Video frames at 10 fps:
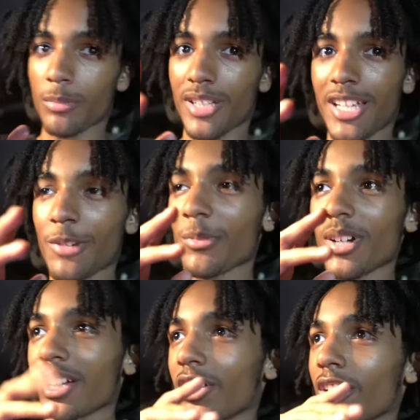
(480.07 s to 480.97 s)
up the camera.
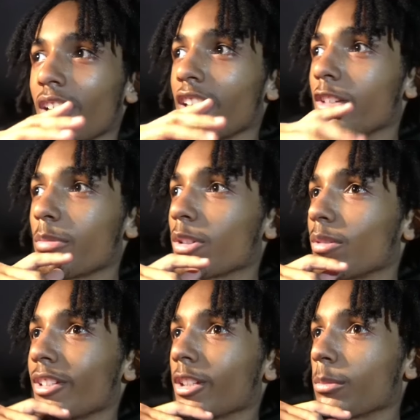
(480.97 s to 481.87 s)
I ain't gonna lie, I didn't pick up the
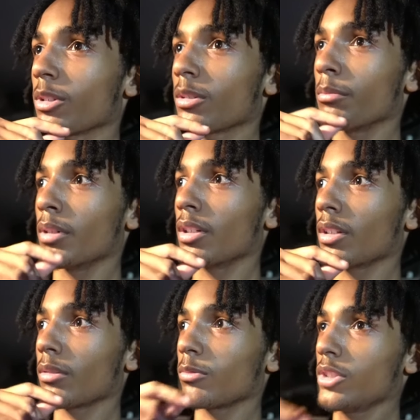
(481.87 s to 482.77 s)
camera,
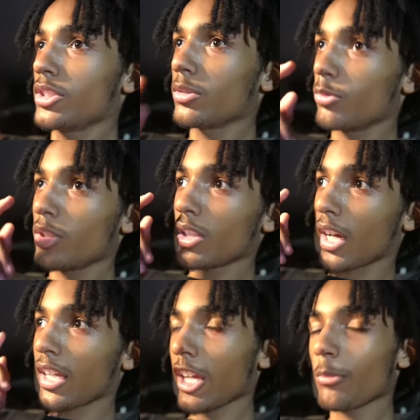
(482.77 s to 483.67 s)
but we we
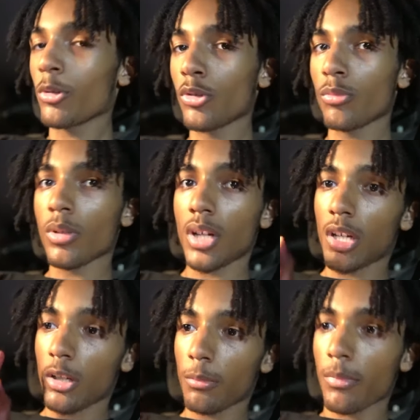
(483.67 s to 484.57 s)
I came home
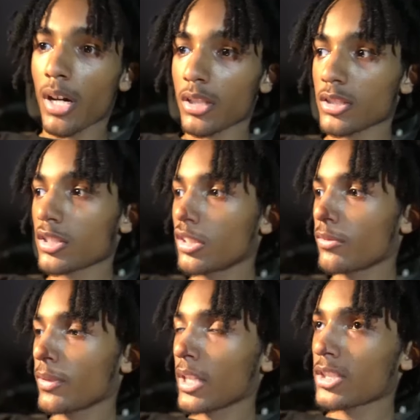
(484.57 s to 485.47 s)
bought the
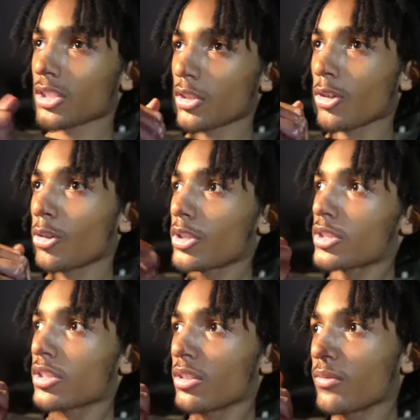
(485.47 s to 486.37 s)
stuff and I took all the
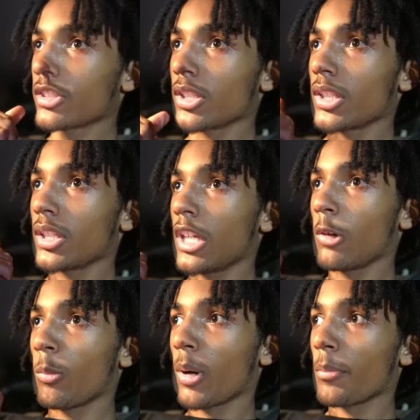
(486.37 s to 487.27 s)
stuff to the day
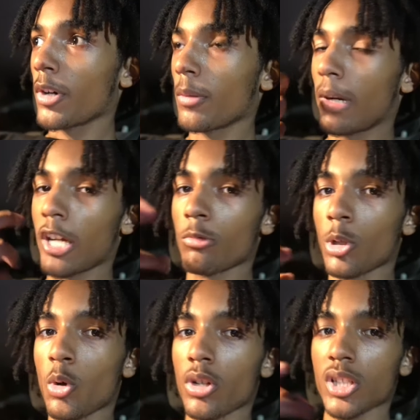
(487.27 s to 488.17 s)
with my mom. I ain't
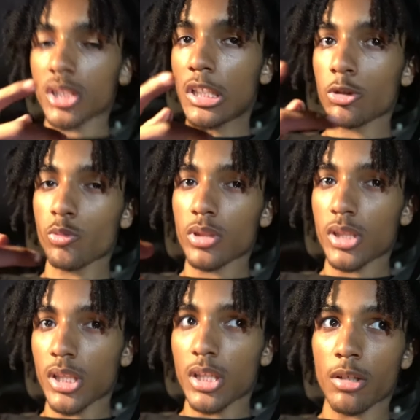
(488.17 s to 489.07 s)
recorded because I just wanted
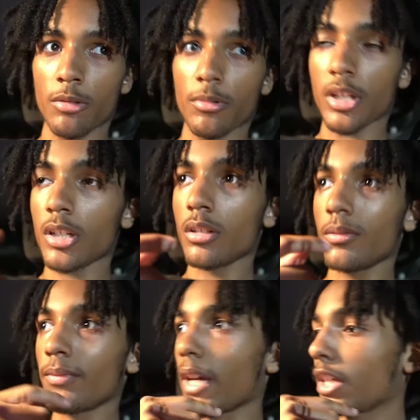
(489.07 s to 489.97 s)
to get, get it done
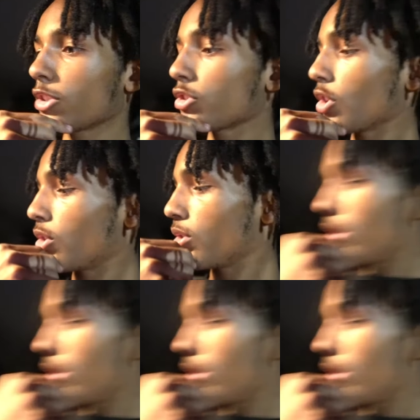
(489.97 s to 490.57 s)
fast. So